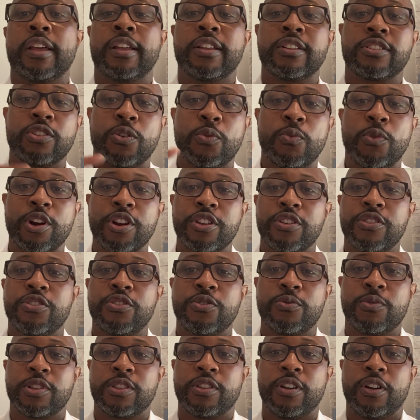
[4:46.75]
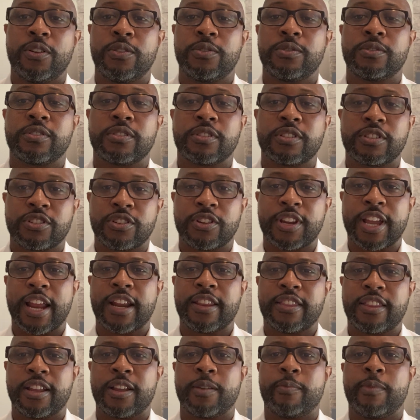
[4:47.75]
So what do you do with those? So you got
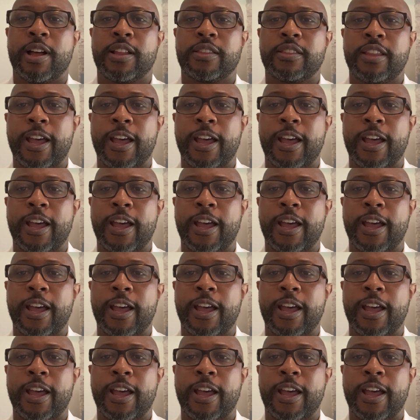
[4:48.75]
to think about